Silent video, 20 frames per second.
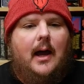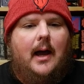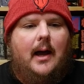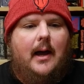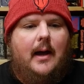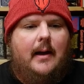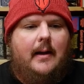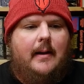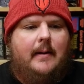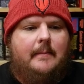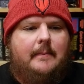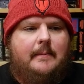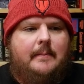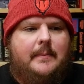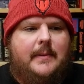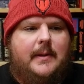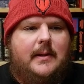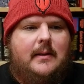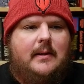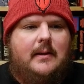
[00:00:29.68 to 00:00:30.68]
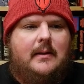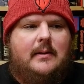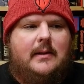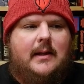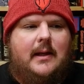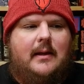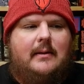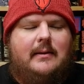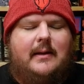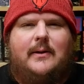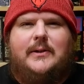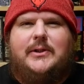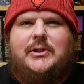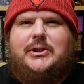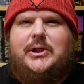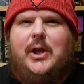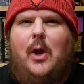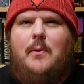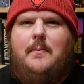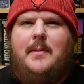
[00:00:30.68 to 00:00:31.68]
Um, that there are
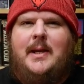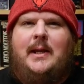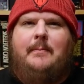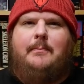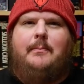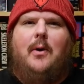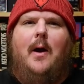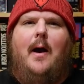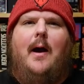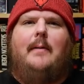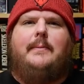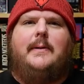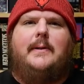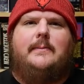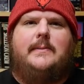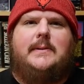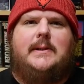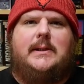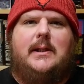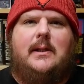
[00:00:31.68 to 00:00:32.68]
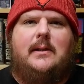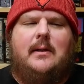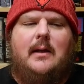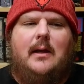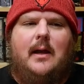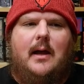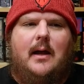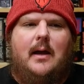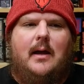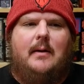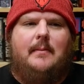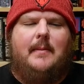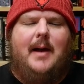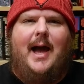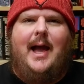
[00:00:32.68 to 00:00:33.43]
so many problems um,